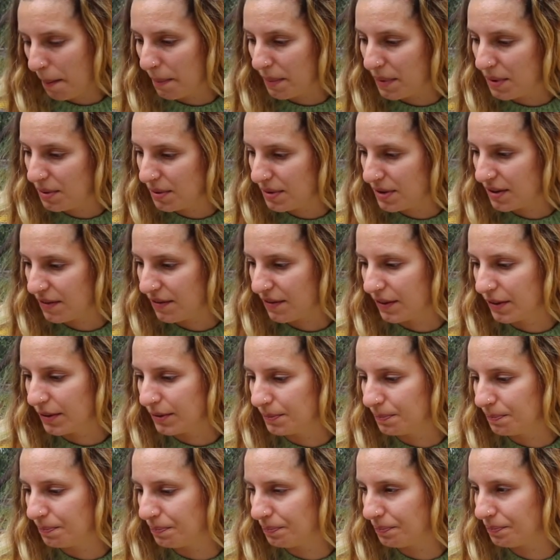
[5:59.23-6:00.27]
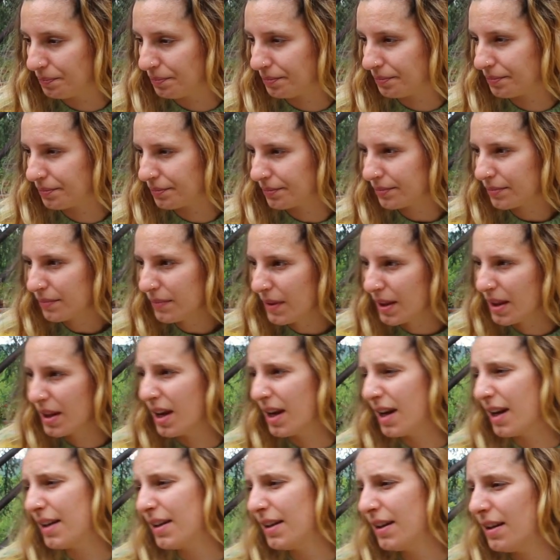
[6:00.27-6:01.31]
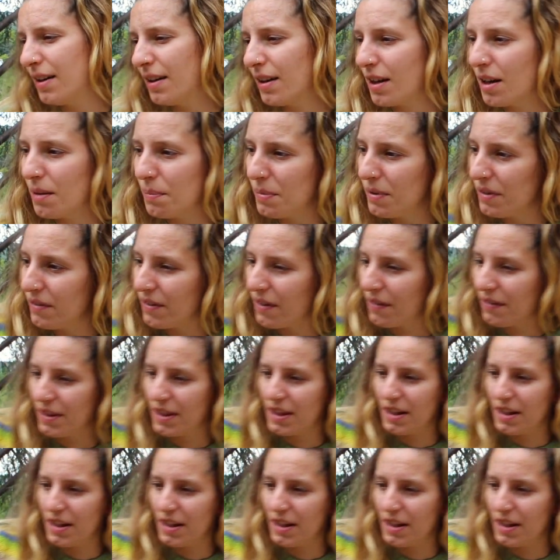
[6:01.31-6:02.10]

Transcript: Beautiful. And then a couple of other